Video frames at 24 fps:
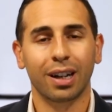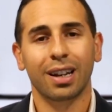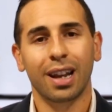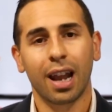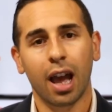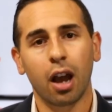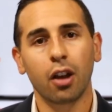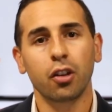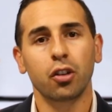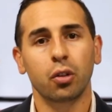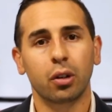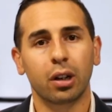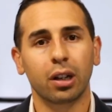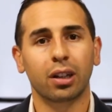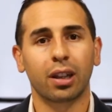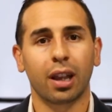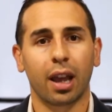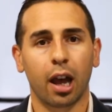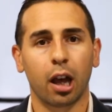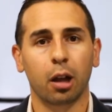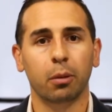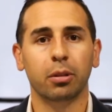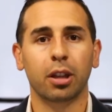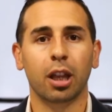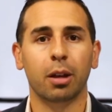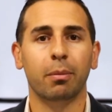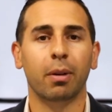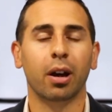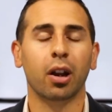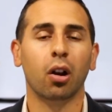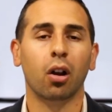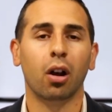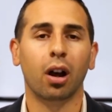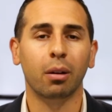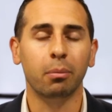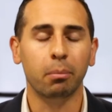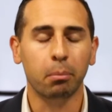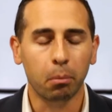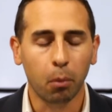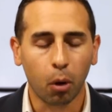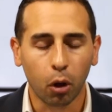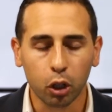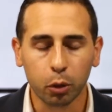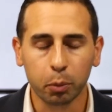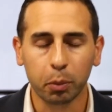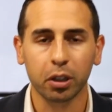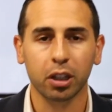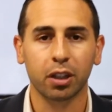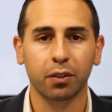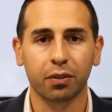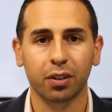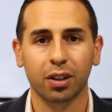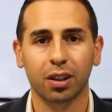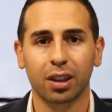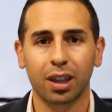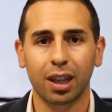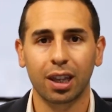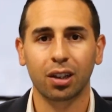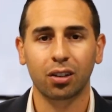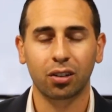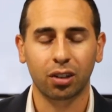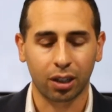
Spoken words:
Now you get to help them on multiple different things.